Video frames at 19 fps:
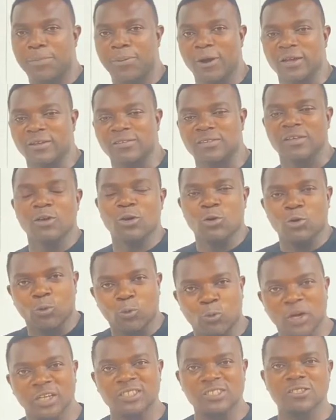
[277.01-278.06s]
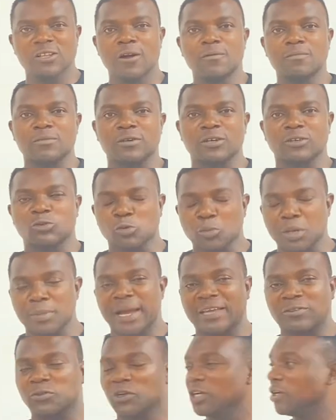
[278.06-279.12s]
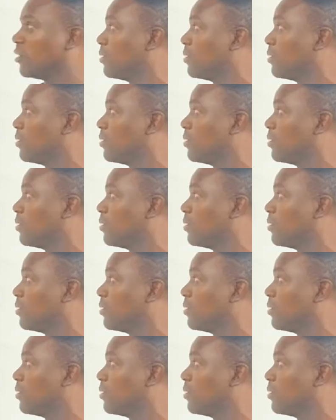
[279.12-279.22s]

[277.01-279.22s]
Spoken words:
point. Which numbers will be my 3